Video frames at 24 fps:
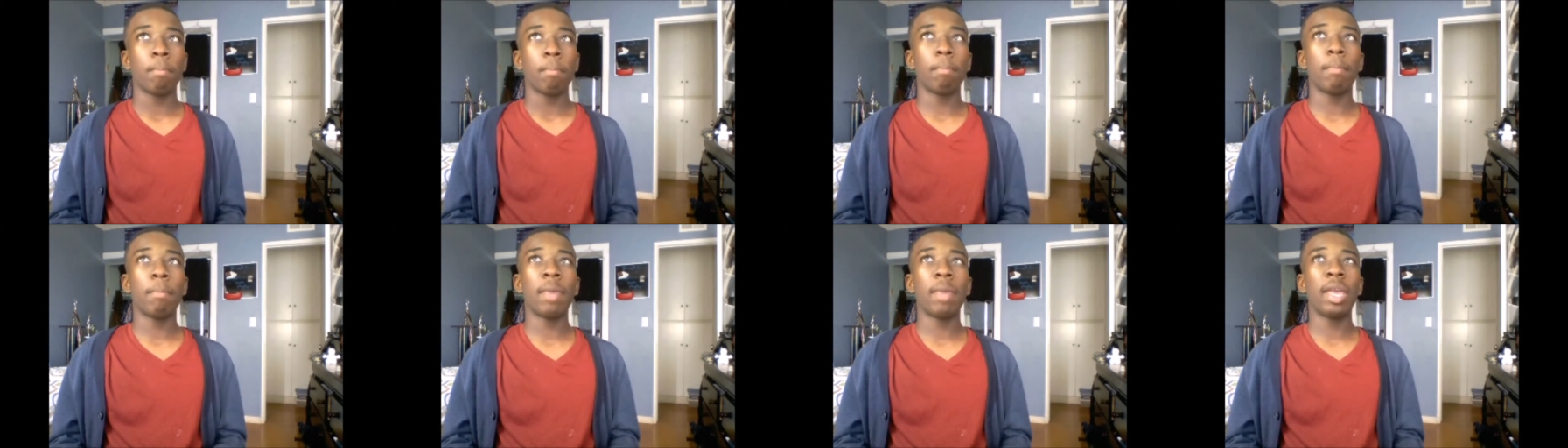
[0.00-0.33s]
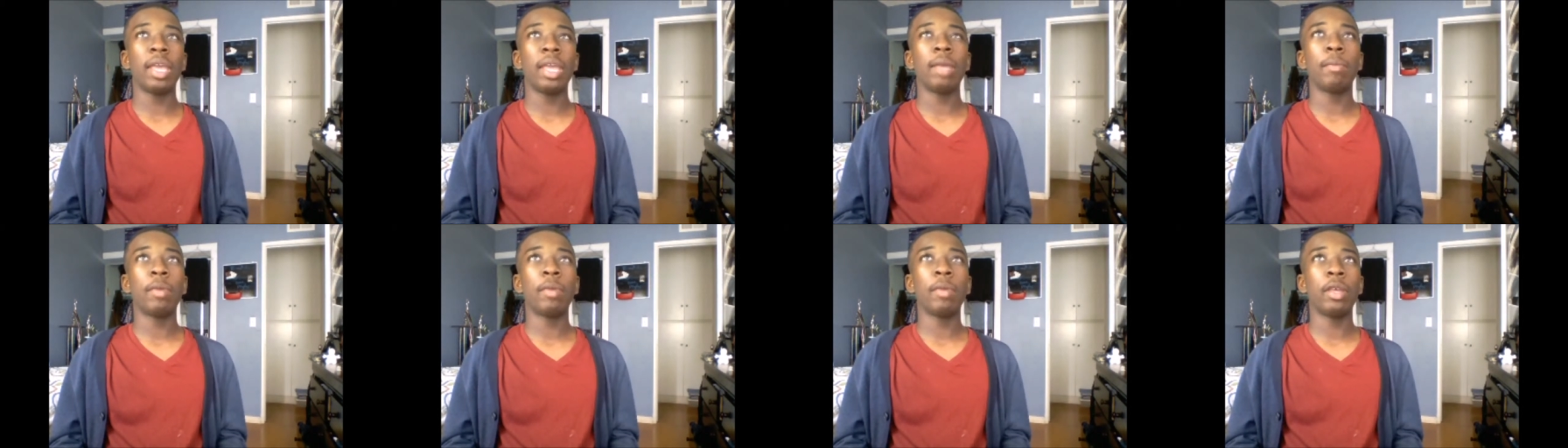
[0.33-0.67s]

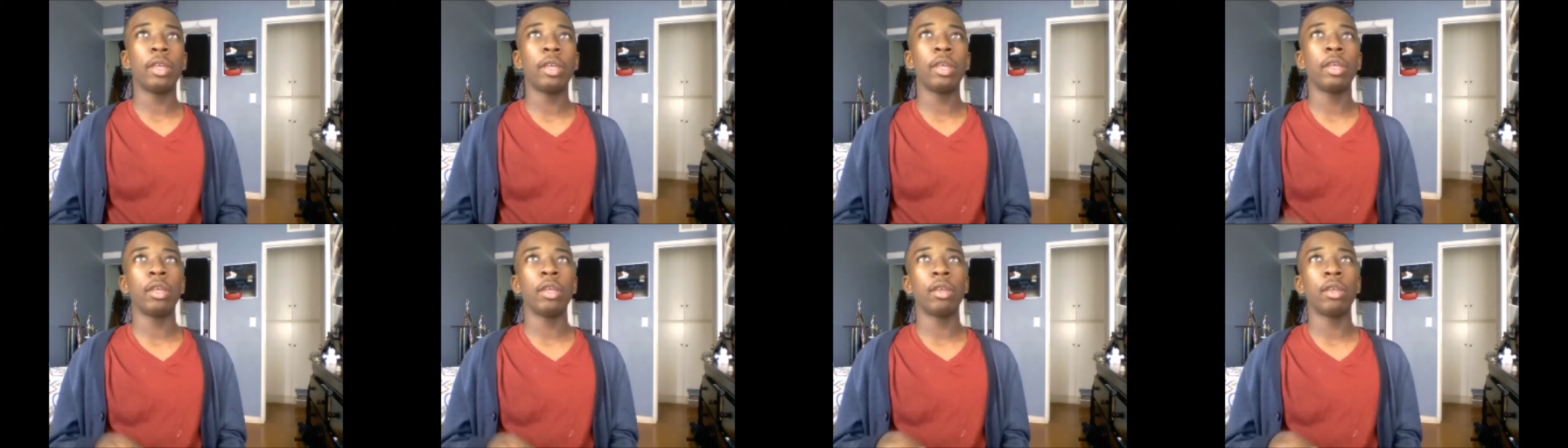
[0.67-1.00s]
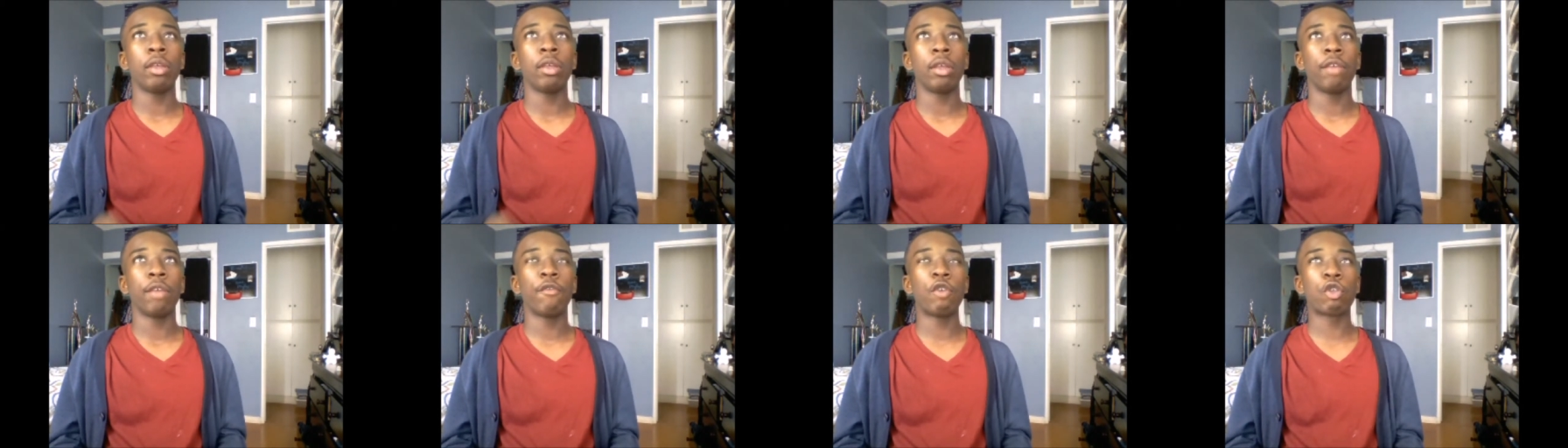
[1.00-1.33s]
Maybe
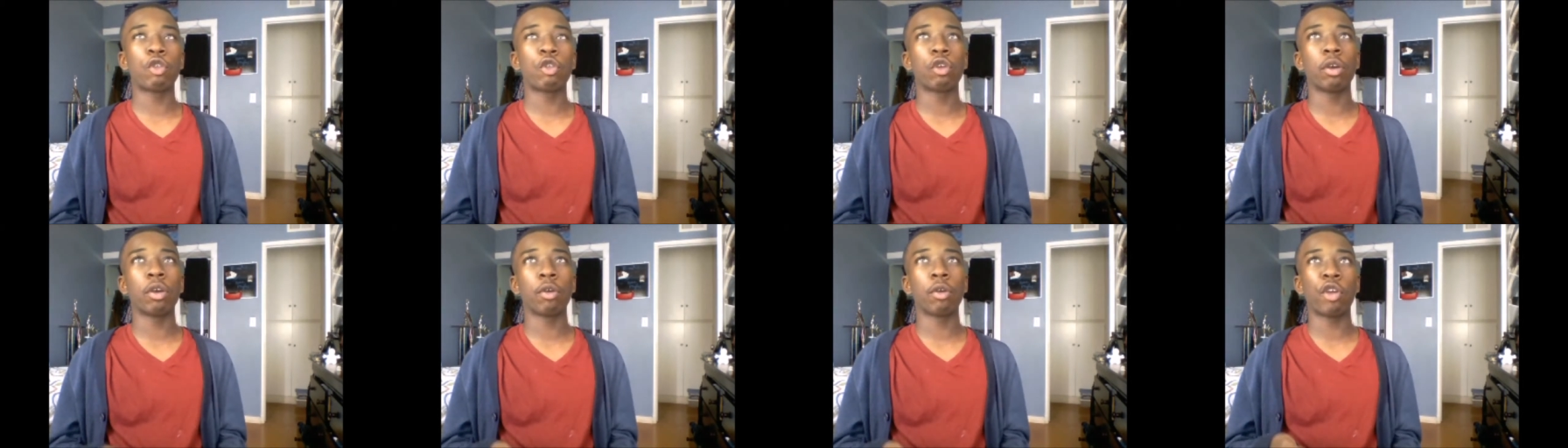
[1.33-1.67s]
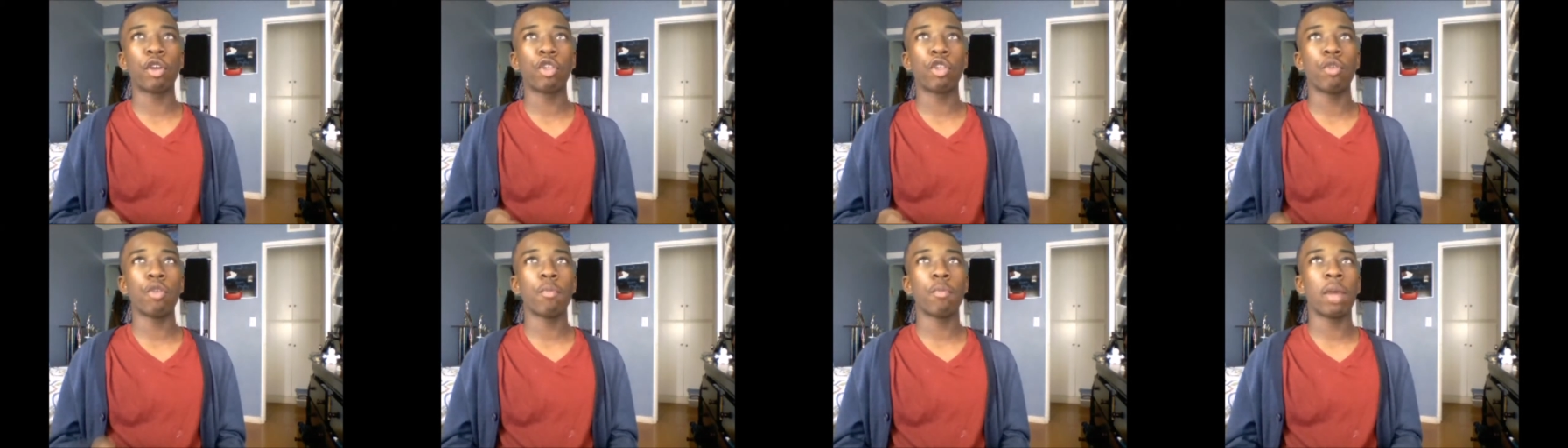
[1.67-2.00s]
in future
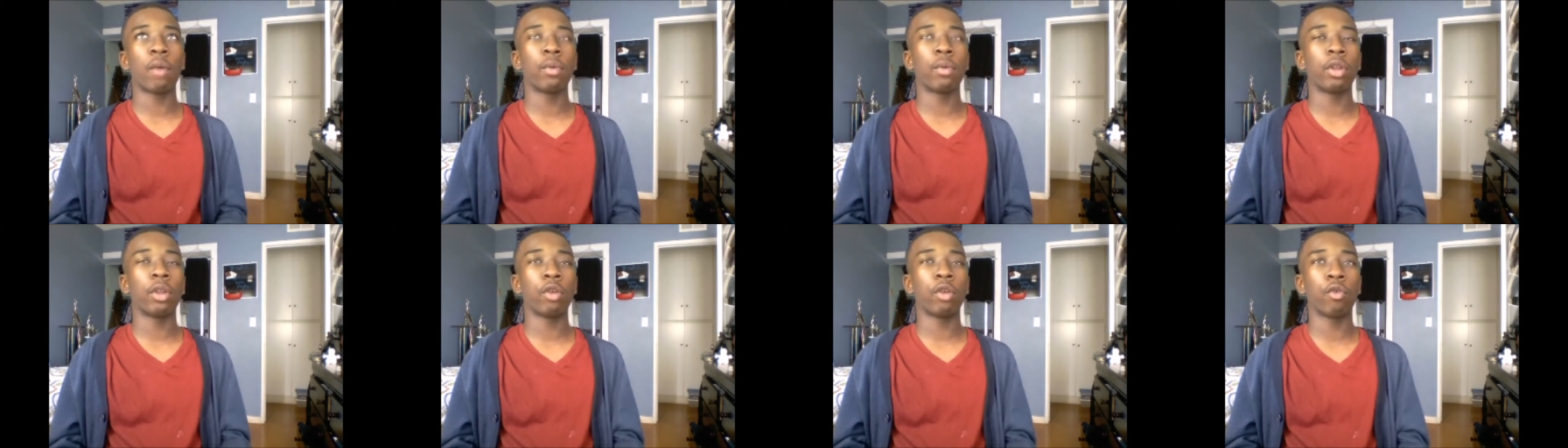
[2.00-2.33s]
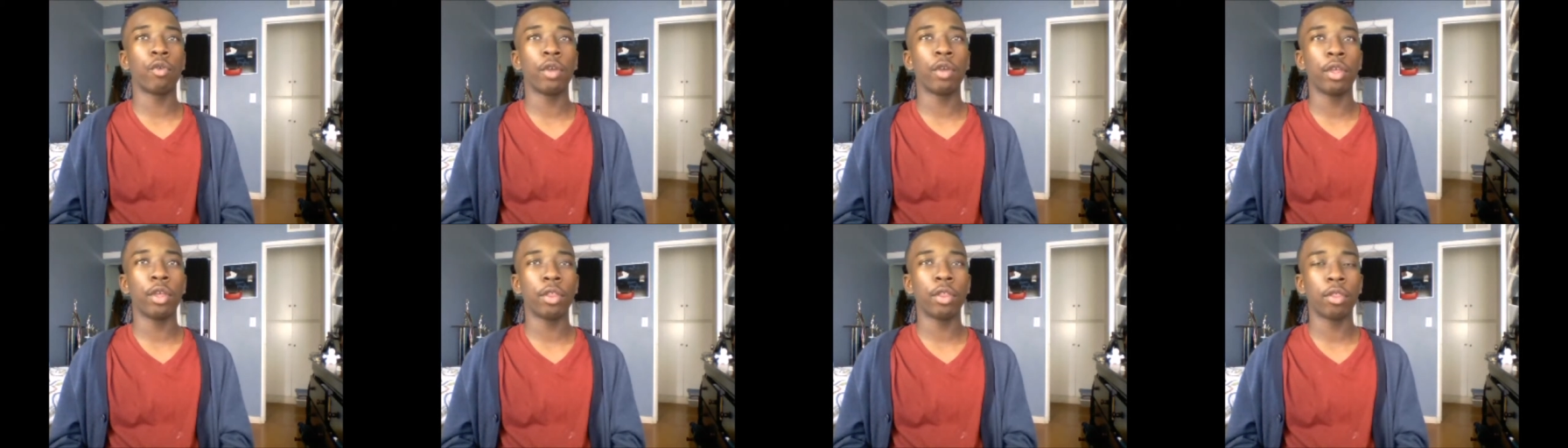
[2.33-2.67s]
upgrades you might want to
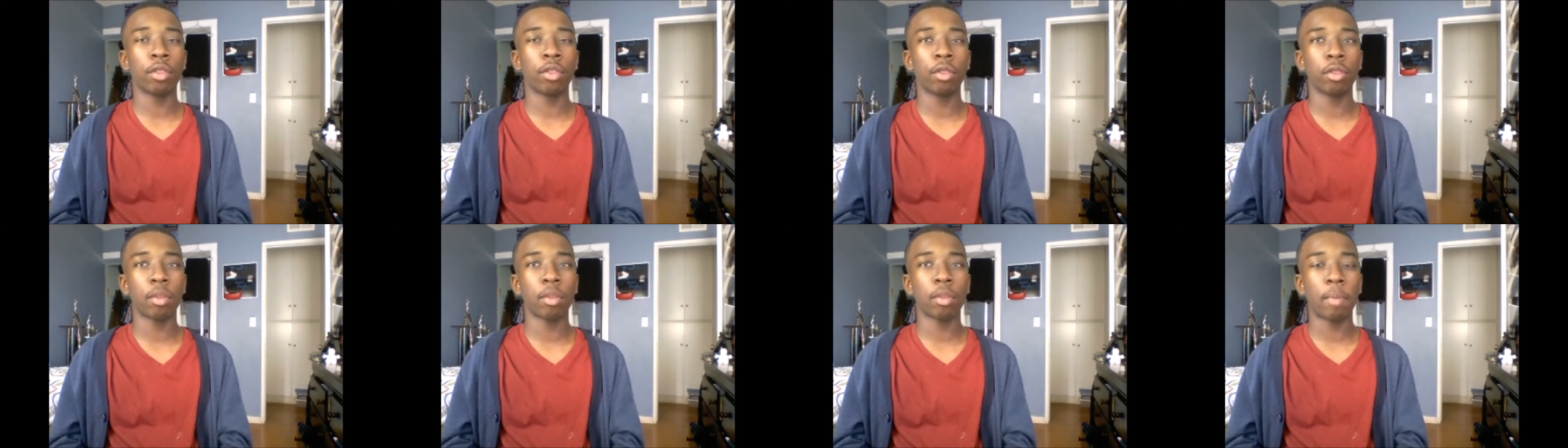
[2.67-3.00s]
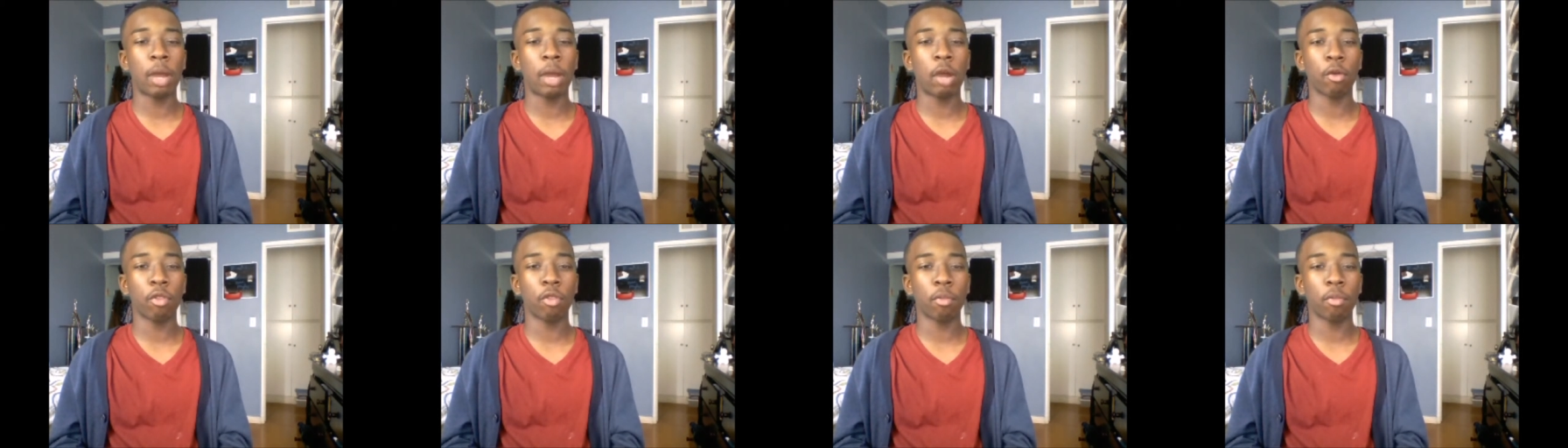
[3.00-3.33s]
increase the
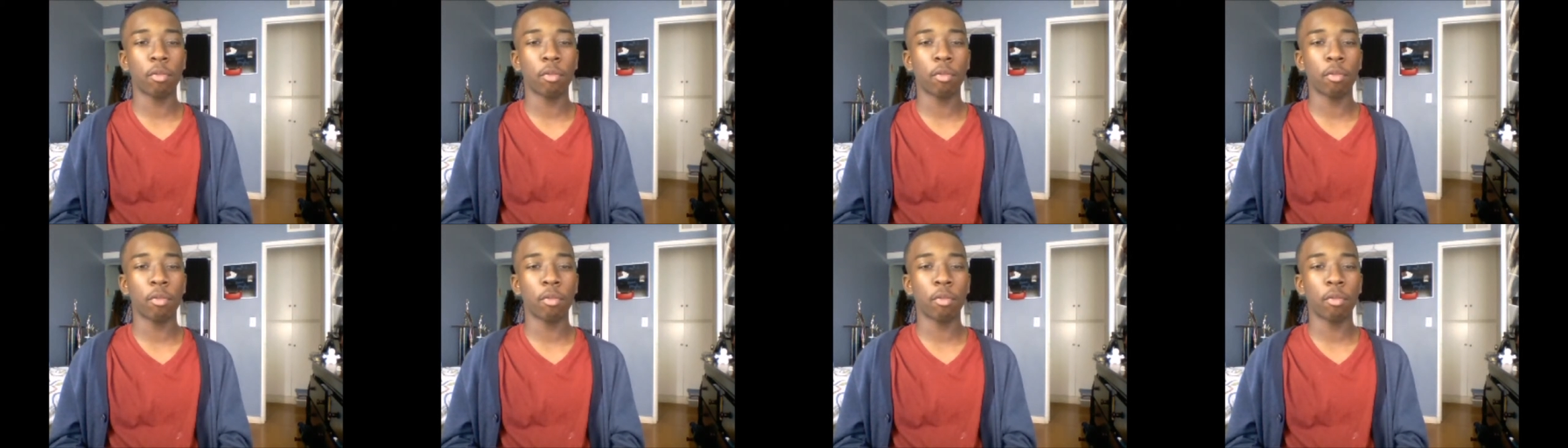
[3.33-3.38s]
power